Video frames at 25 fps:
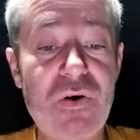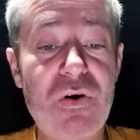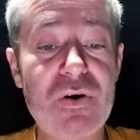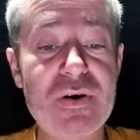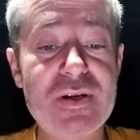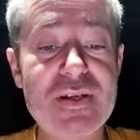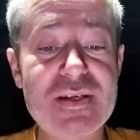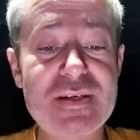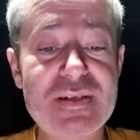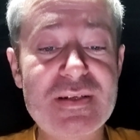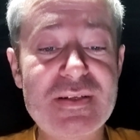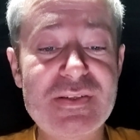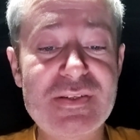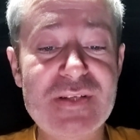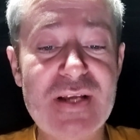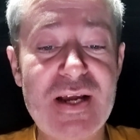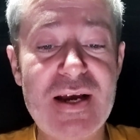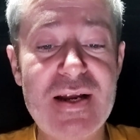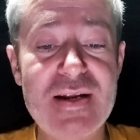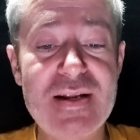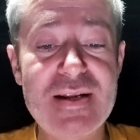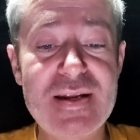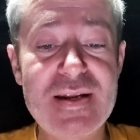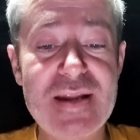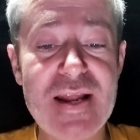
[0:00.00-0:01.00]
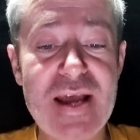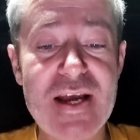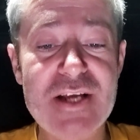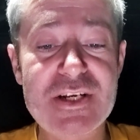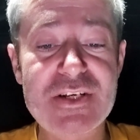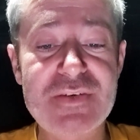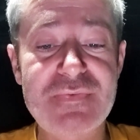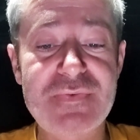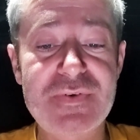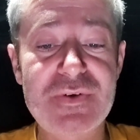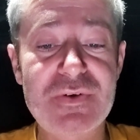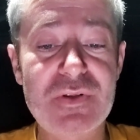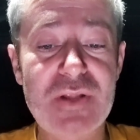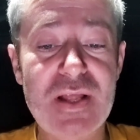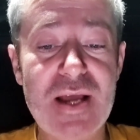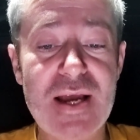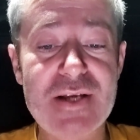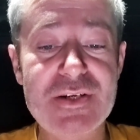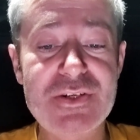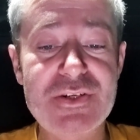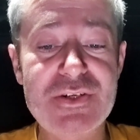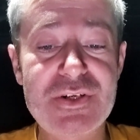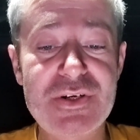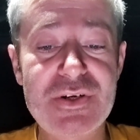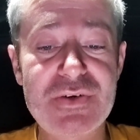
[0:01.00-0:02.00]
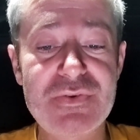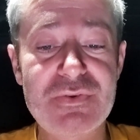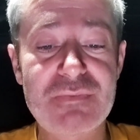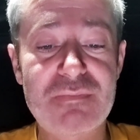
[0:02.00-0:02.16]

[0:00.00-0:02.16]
Art and Design in Nashville last year,